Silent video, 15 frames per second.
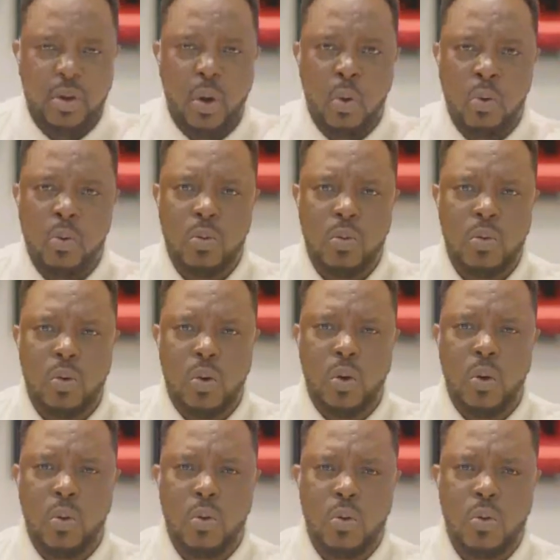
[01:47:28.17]

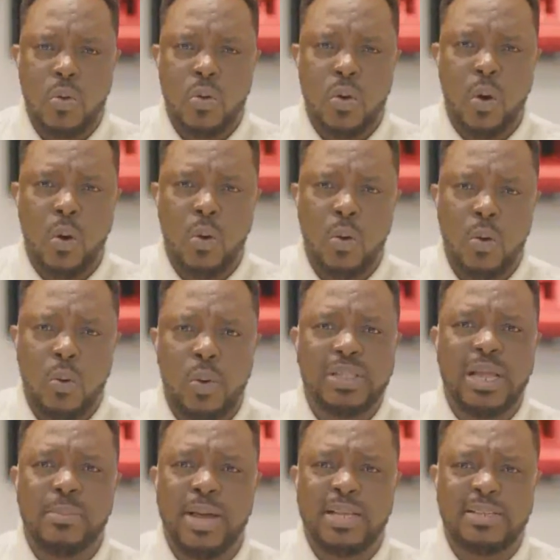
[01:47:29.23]
Oh,
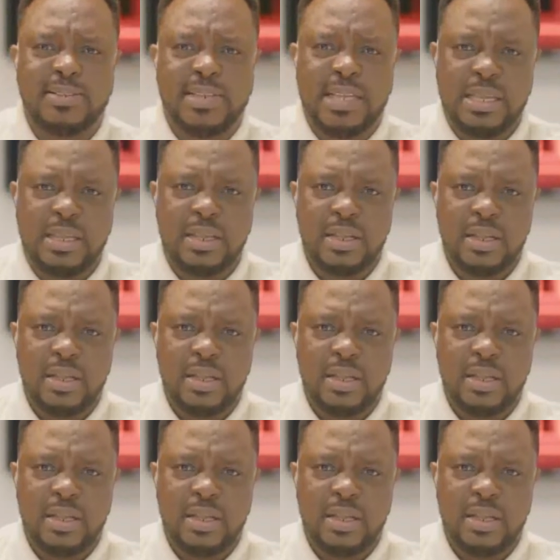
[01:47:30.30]
what am I saying?